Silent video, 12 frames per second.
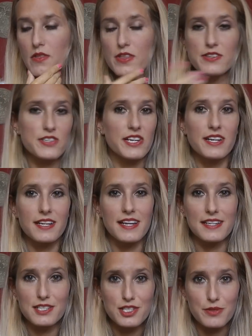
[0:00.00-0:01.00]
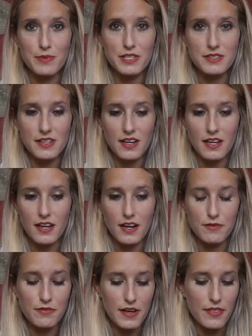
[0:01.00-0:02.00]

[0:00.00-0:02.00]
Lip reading: the scene connected to the music I love.